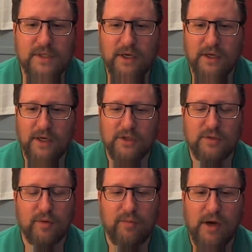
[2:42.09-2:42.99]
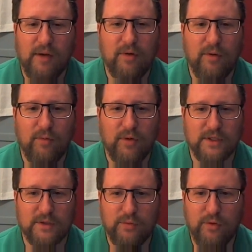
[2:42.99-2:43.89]
an algebra problem was
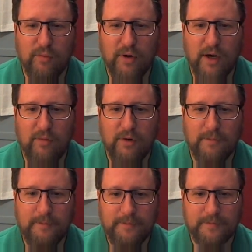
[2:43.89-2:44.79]
the pool problem.